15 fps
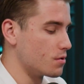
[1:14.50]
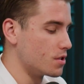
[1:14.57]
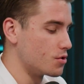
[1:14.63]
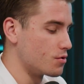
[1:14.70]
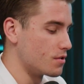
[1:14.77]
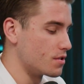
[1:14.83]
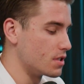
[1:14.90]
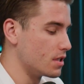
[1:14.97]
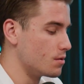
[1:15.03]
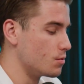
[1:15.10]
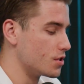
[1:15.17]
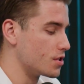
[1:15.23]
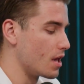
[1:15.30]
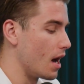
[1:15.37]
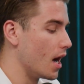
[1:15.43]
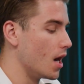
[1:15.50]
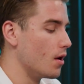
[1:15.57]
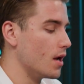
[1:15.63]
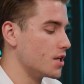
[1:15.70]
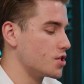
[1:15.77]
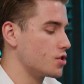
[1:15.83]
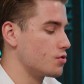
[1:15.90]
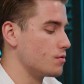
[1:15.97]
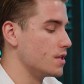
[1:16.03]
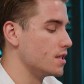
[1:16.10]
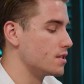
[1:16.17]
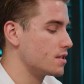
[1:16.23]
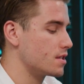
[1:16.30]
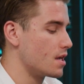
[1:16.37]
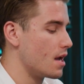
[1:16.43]
interest in which the IRS
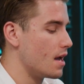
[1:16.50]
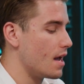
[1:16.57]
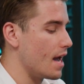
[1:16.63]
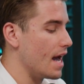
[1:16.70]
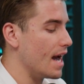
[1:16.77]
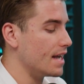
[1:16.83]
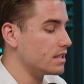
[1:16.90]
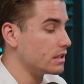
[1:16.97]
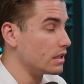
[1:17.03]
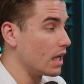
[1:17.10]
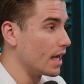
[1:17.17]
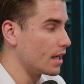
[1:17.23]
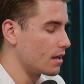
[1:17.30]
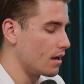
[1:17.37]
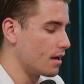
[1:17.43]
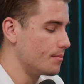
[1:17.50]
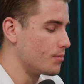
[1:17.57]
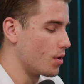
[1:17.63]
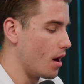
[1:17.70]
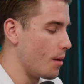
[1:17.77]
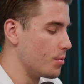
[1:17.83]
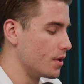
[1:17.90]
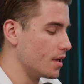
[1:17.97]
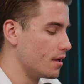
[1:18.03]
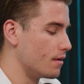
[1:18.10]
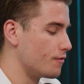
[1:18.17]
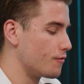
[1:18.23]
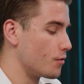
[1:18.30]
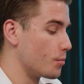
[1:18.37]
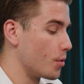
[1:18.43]
treats as like-kind
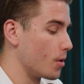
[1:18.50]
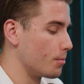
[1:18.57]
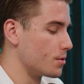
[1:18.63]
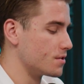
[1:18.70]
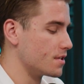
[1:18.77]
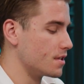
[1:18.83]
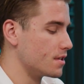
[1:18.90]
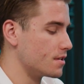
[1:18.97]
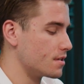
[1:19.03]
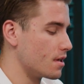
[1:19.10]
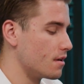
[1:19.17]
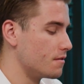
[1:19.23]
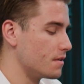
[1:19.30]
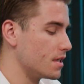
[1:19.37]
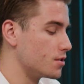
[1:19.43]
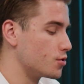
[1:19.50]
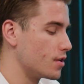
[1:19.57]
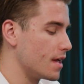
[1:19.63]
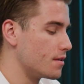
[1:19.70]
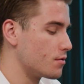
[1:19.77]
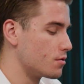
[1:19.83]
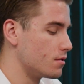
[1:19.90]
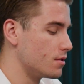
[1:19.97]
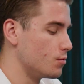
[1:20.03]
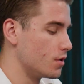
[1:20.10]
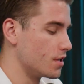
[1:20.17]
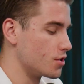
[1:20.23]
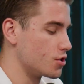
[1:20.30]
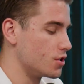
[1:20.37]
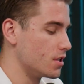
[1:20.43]
property for purposes of a
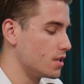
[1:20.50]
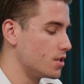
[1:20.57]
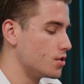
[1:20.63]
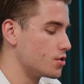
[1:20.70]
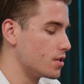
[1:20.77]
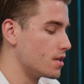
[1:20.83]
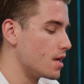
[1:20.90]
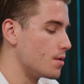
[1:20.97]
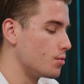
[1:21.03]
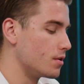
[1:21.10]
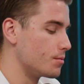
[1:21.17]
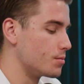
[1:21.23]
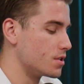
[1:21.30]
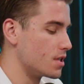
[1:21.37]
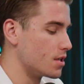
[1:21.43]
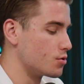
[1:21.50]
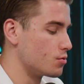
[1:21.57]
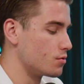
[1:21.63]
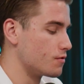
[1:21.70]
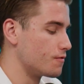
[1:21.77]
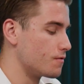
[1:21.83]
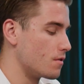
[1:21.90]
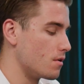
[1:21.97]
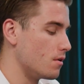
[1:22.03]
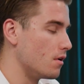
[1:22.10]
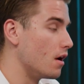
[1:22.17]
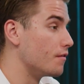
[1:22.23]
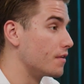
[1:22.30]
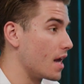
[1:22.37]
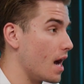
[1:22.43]
1031 exchange, enabling potential
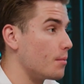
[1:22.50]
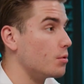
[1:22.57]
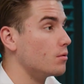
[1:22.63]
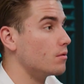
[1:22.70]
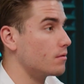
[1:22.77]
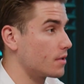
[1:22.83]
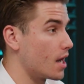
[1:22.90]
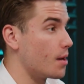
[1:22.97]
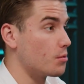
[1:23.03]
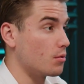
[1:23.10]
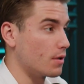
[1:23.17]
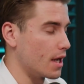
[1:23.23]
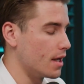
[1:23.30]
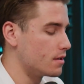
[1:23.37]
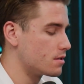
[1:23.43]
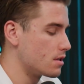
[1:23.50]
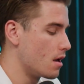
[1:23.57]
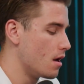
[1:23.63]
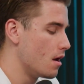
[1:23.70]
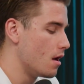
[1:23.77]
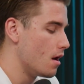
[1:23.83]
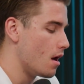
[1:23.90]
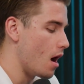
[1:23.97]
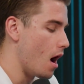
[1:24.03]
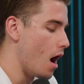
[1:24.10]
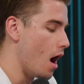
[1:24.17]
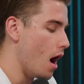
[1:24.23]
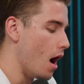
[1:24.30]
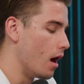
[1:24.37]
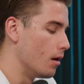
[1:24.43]
deferral of capital gains.
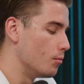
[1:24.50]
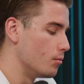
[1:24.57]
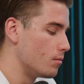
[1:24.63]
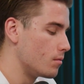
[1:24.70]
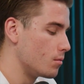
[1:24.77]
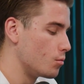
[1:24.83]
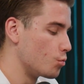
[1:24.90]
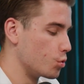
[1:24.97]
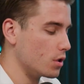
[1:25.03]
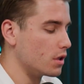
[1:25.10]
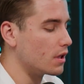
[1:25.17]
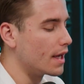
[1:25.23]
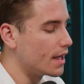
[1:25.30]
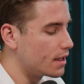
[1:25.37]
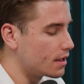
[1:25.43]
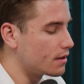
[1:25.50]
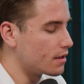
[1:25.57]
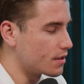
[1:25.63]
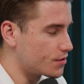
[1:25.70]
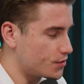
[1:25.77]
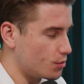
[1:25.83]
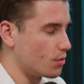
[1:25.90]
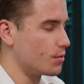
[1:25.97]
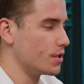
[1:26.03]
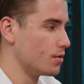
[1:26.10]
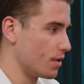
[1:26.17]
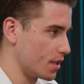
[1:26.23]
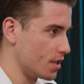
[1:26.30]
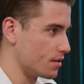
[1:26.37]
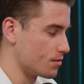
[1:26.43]
Relating this to what we
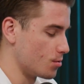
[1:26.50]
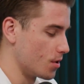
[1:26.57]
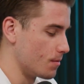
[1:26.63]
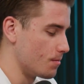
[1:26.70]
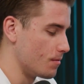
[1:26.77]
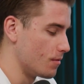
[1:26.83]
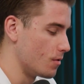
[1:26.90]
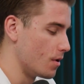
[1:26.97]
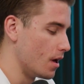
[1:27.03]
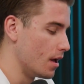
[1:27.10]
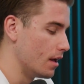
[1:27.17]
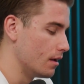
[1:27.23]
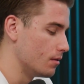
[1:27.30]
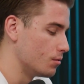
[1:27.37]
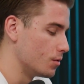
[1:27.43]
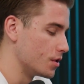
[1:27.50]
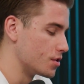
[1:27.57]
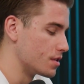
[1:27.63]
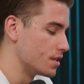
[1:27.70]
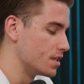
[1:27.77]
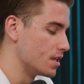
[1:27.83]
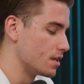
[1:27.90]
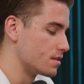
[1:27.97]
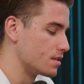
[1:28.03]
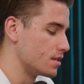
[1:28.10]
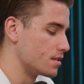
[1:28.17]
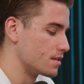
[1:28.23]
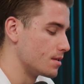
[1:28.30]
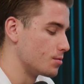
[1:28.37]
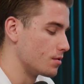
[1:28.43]
do at Kingsbarn, right, which the DST
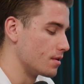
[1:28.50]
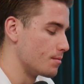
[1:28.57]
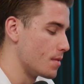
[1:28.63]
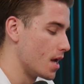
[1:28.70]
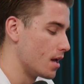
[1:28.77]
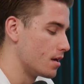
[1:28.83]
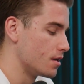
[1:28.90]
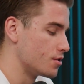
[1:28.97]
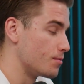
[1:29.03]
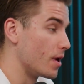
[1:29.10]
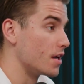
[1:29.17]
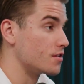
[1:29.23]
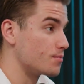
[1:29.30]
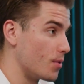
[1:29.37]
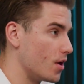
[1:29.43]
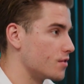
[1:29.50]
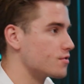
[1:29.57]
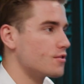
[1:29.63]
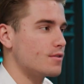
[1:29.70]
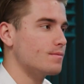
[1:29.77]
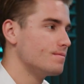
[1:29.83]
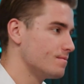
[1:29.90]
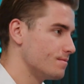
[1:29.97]
is typically managed by a sponsor.